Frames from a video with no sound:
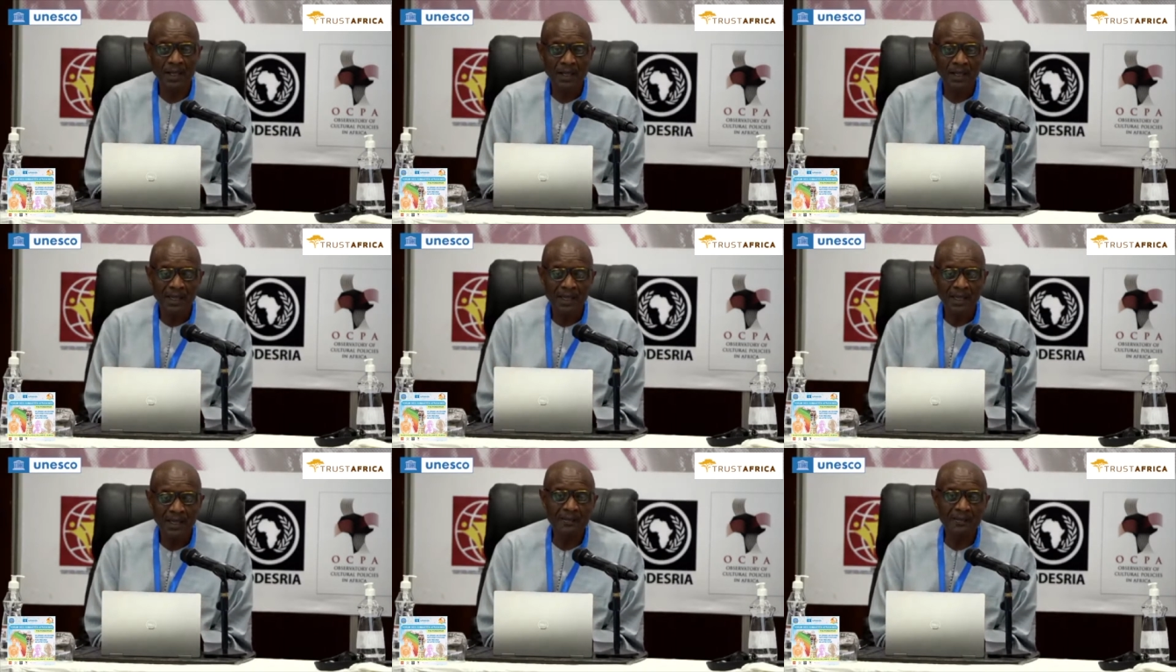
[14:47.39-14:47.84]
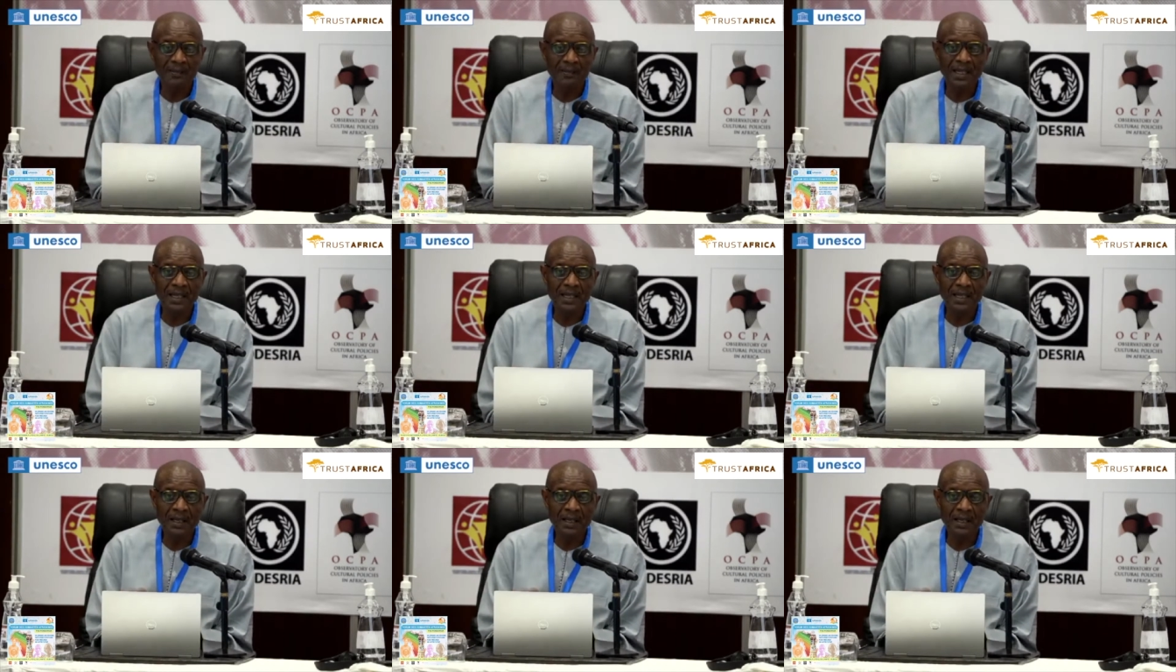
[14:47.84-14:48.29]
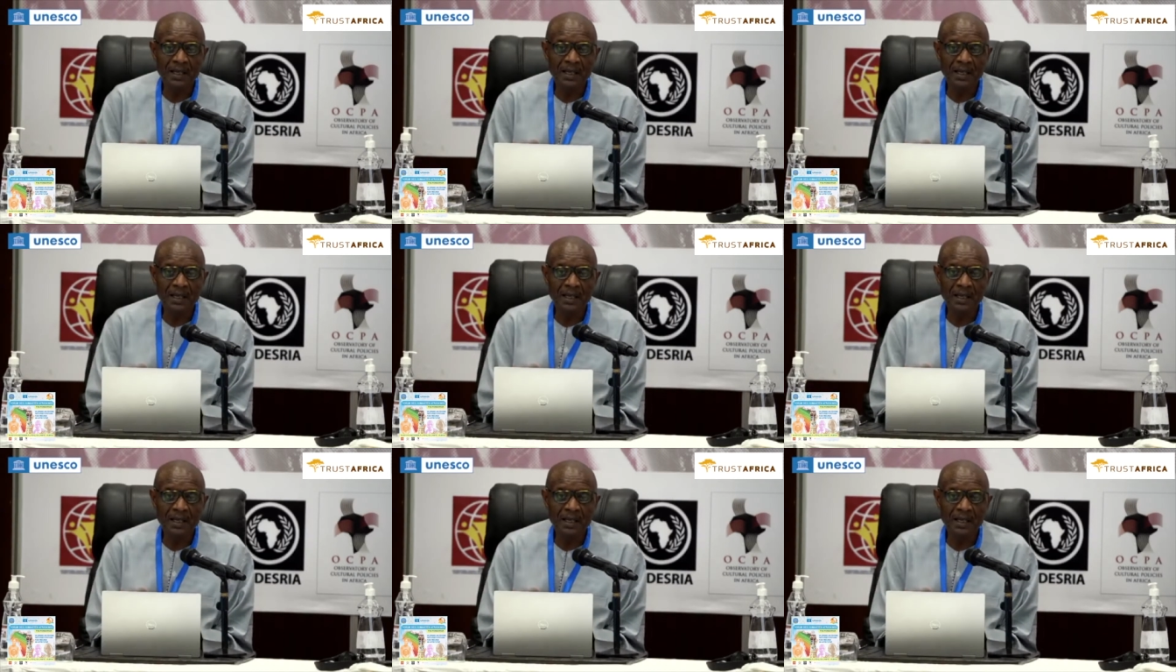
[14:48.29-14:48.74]
even the, the
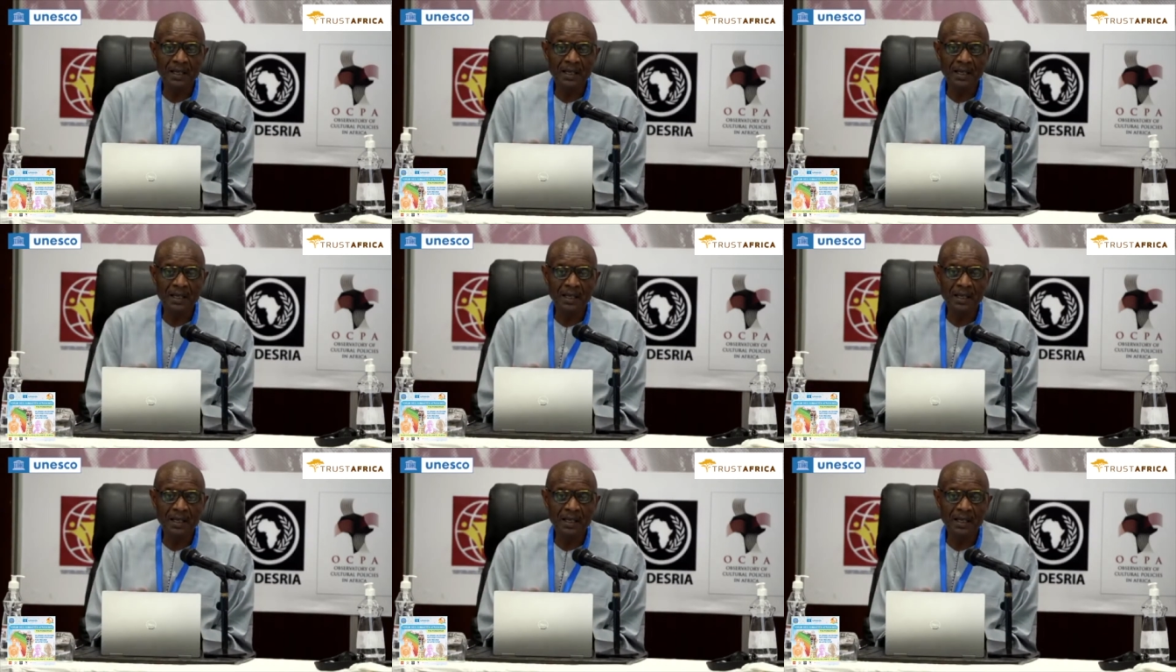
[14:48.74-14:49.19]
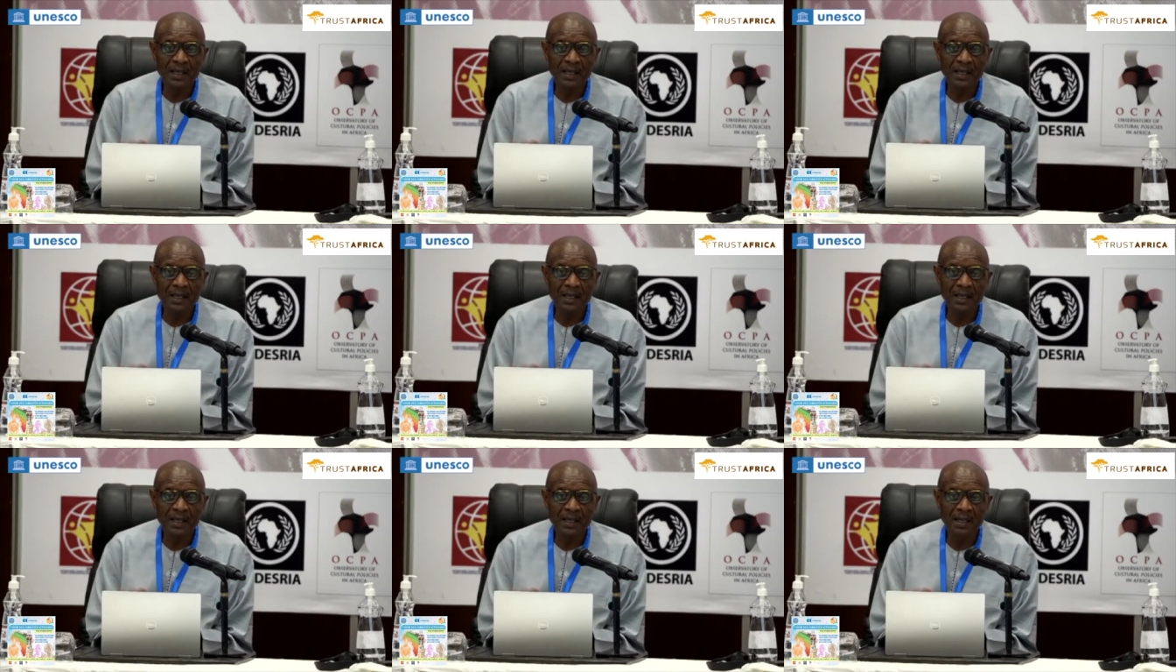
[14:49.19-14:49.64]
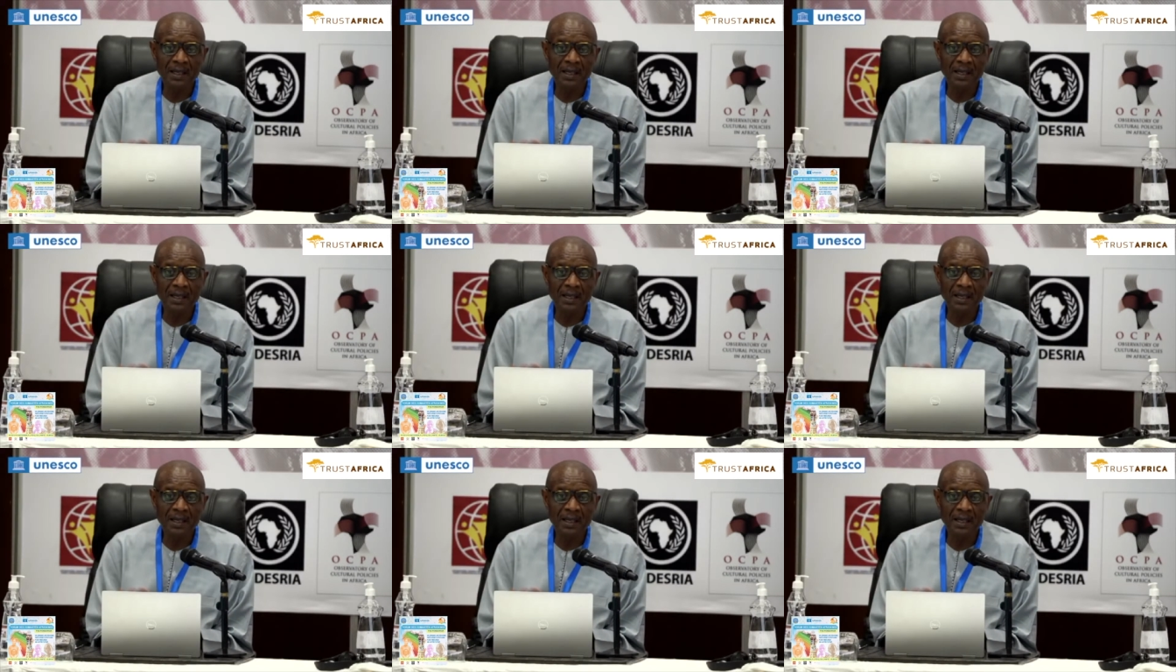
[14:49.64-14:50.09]
shaping of music
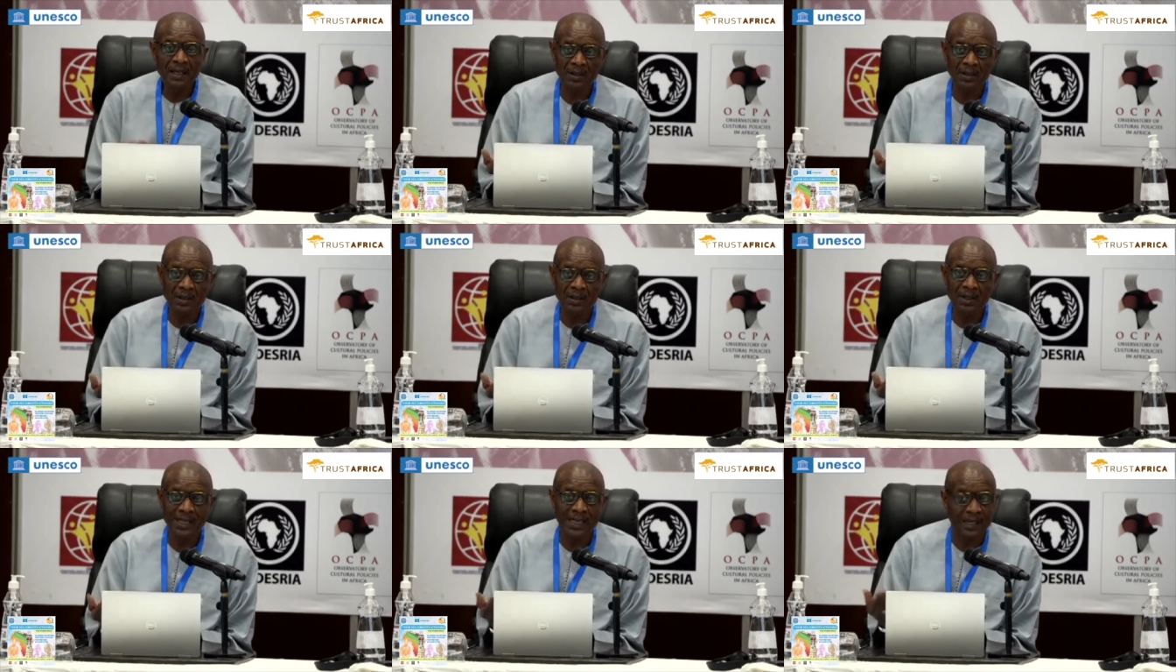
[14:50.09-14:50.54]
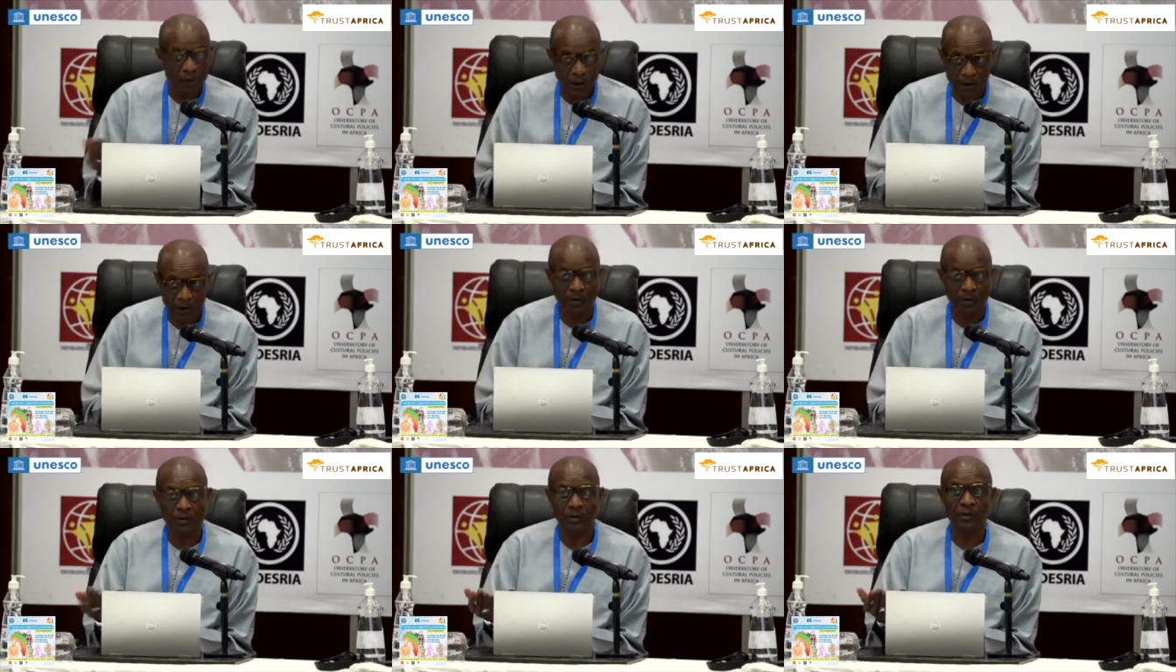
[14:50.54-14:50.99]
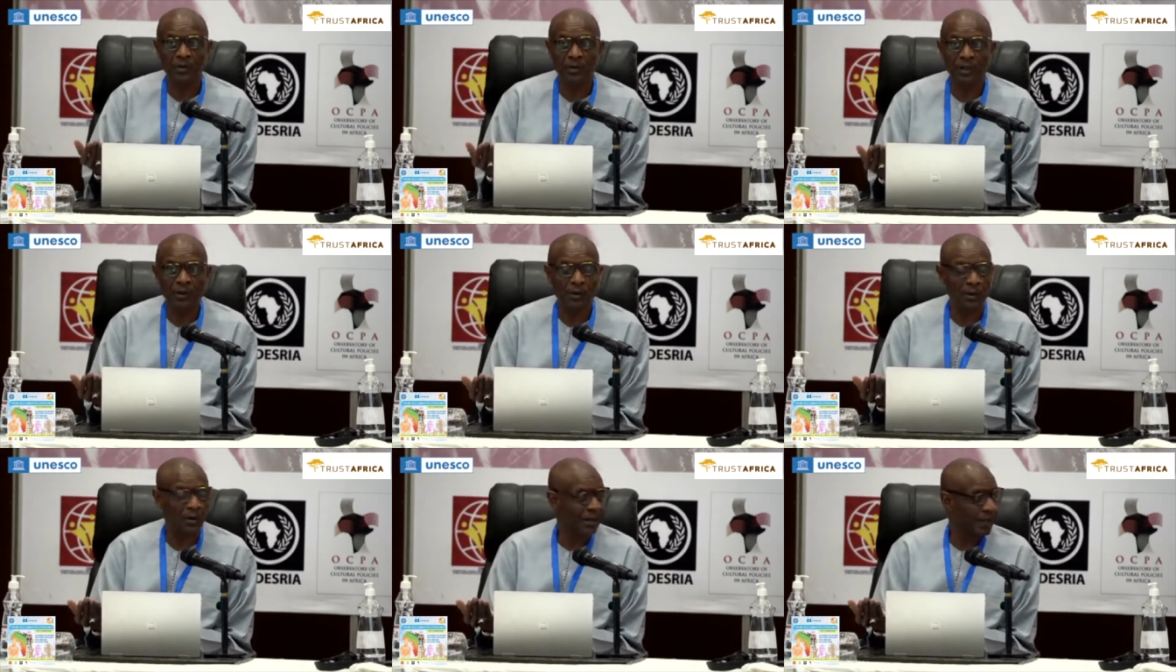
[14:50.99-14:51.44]
was redone through the
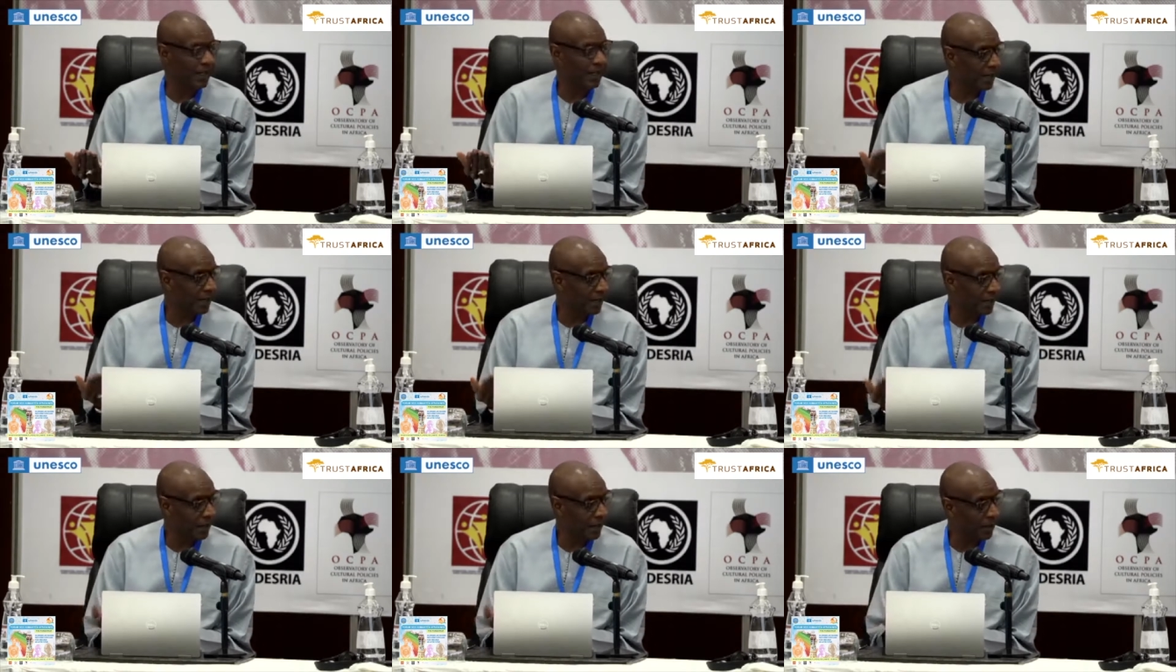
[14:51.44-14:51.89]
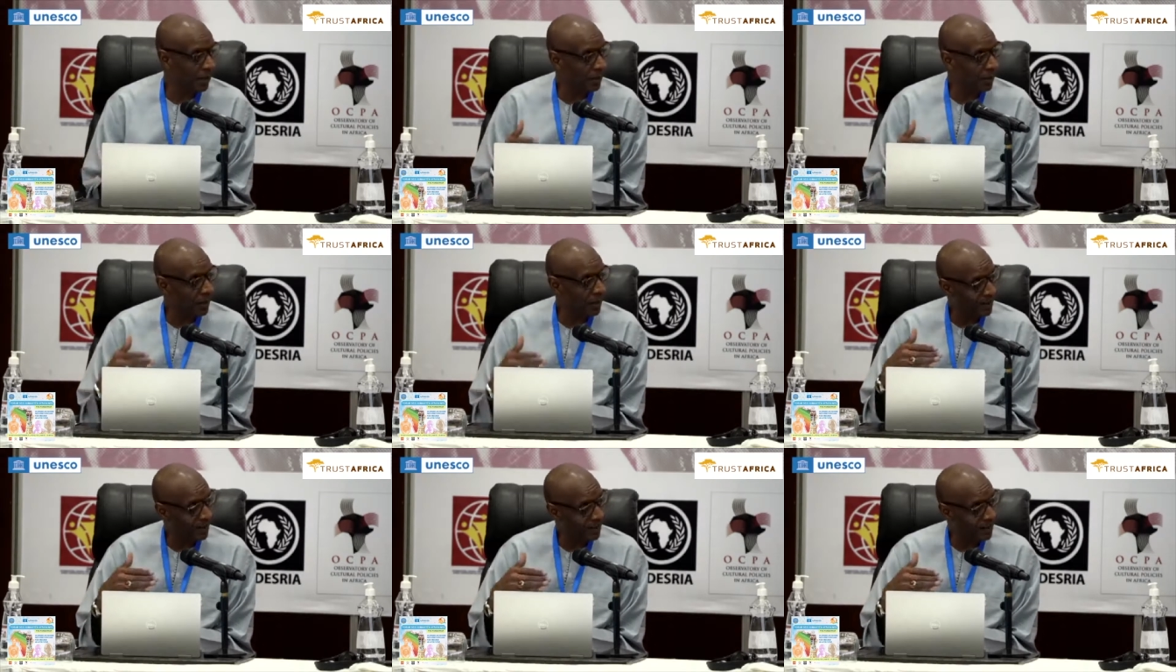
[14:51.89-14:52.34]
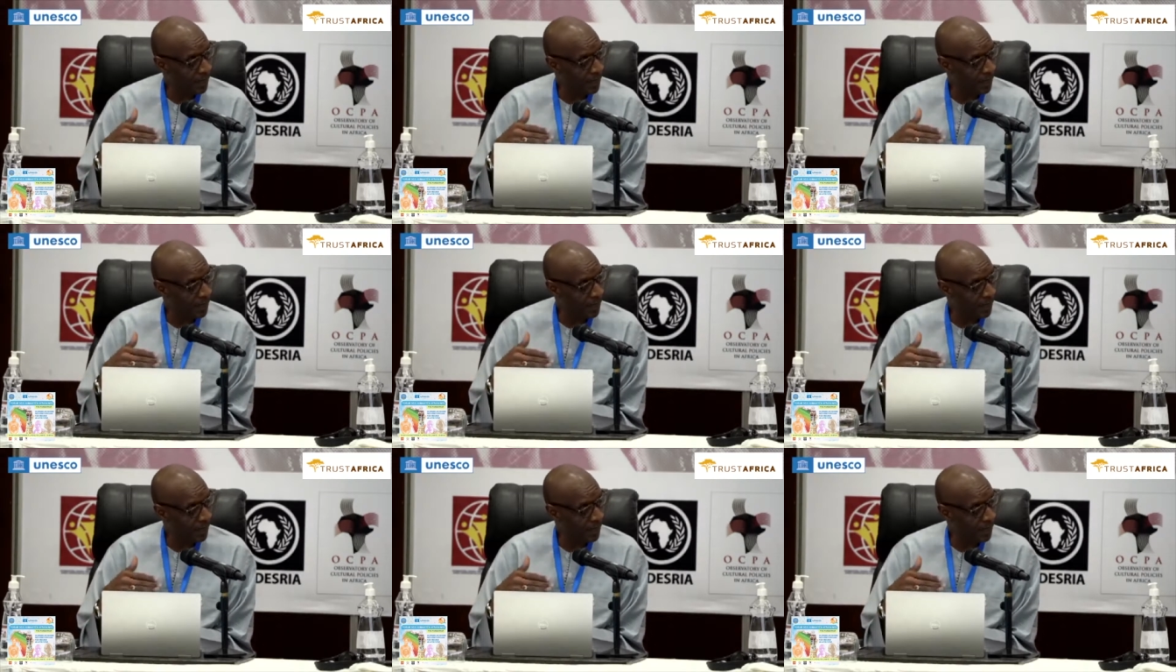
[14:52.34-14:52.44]
colonial, like how, how